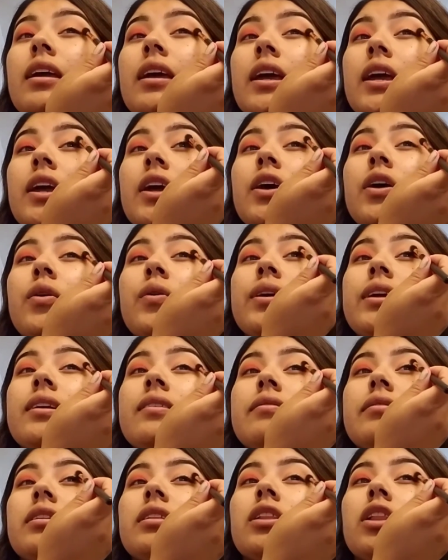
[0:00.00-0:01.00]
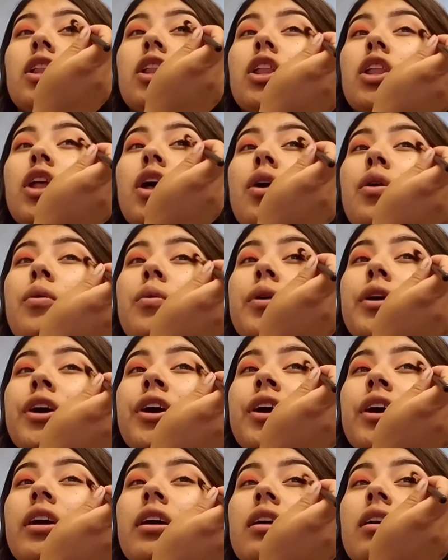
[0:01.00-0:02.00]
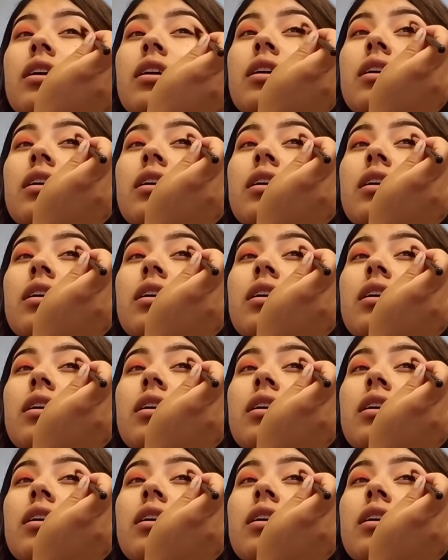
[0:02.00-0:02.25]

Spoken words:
and go even lower.